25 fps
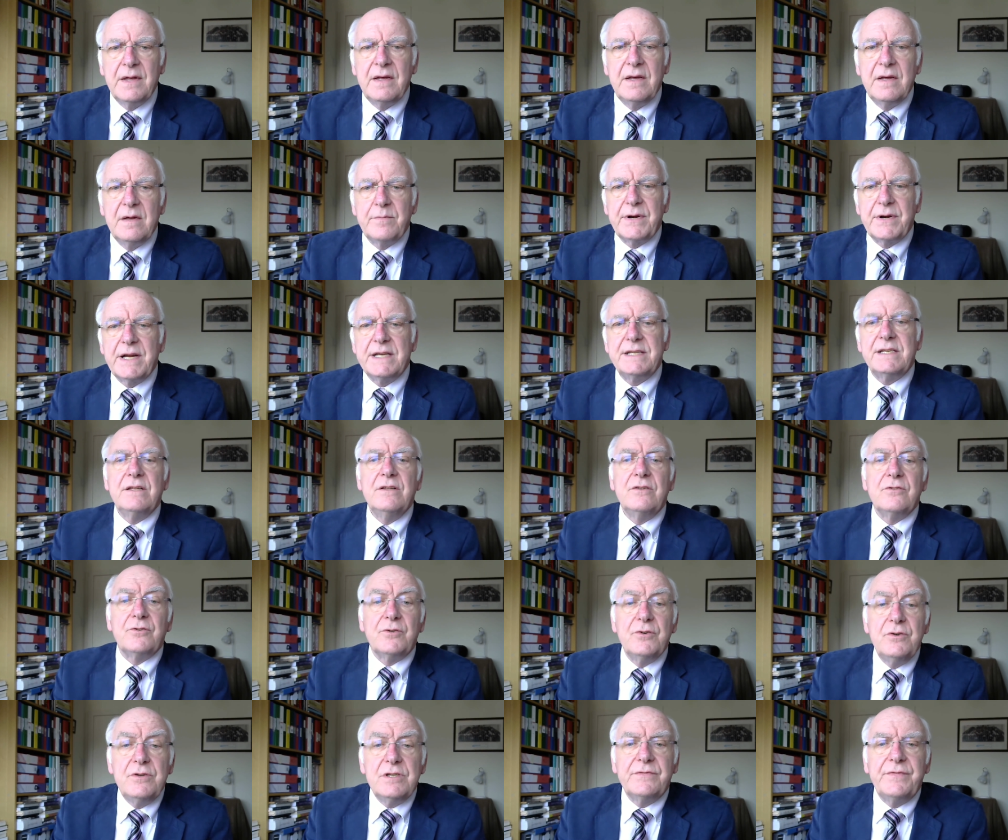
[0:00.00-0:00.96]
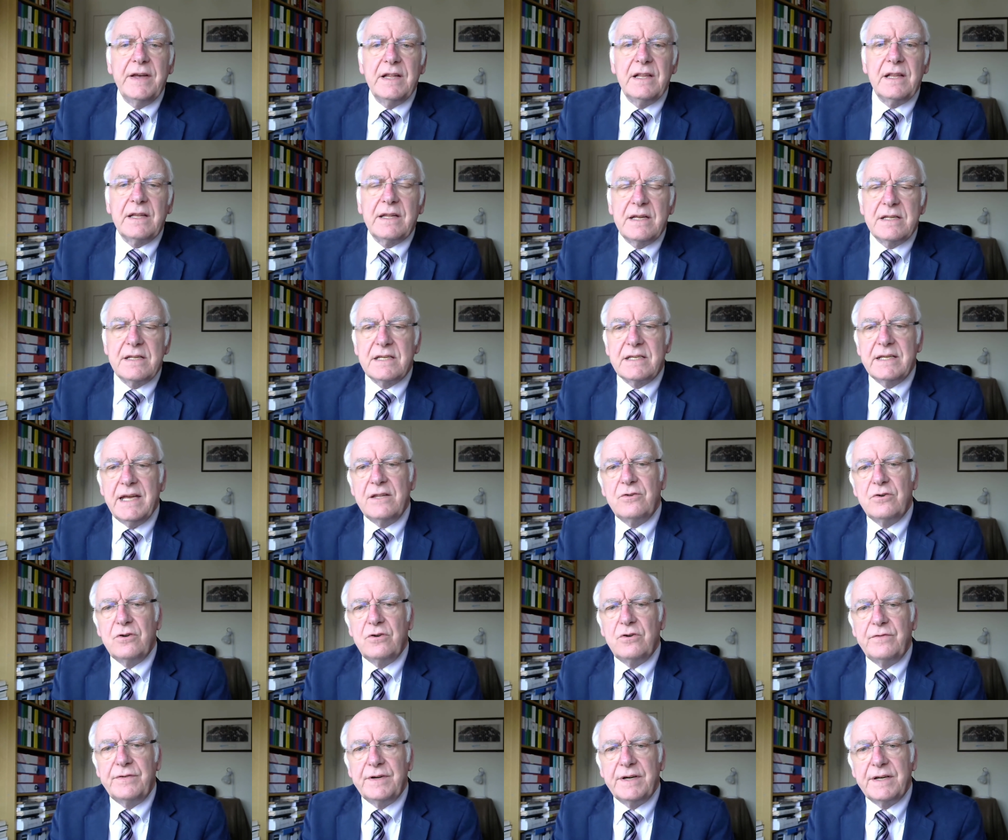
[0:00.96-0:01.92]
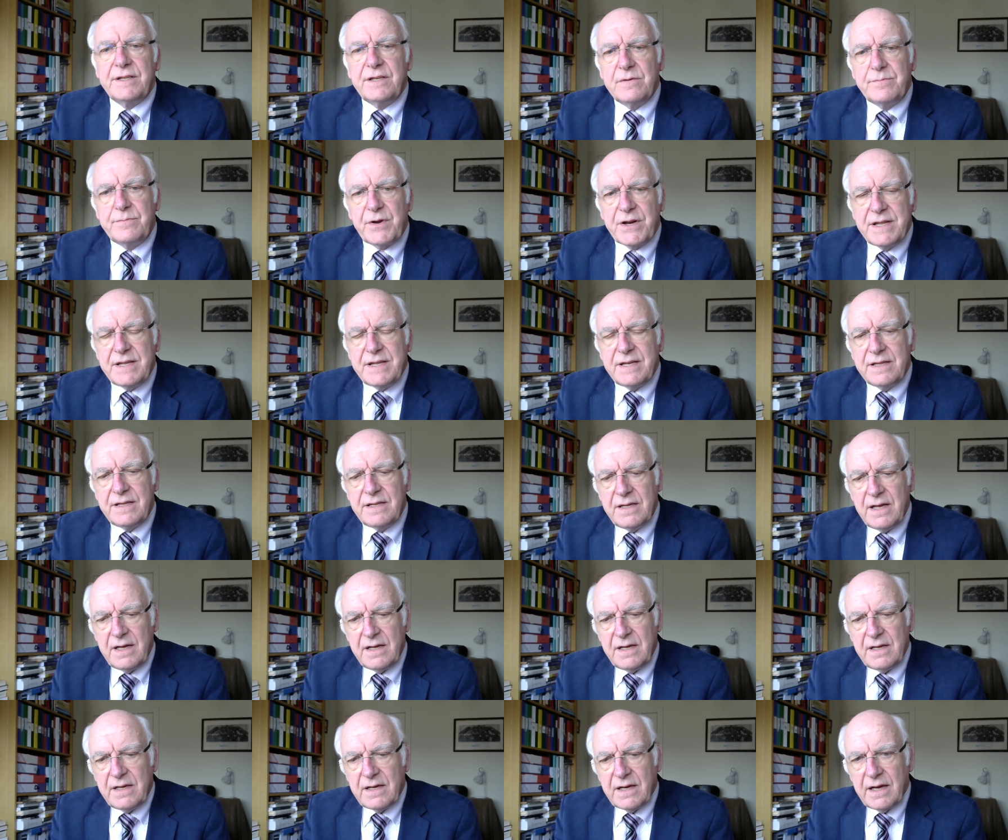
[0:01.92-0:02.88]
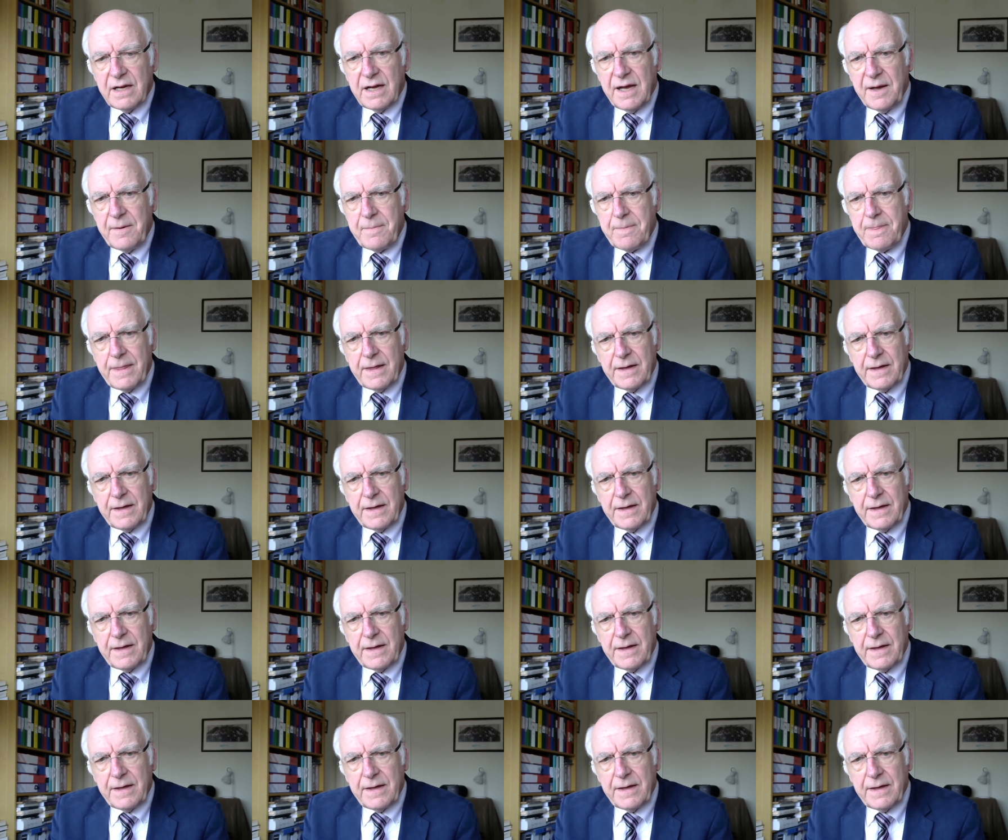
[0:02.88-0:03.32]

President Roosevelt had sent over to Britain um,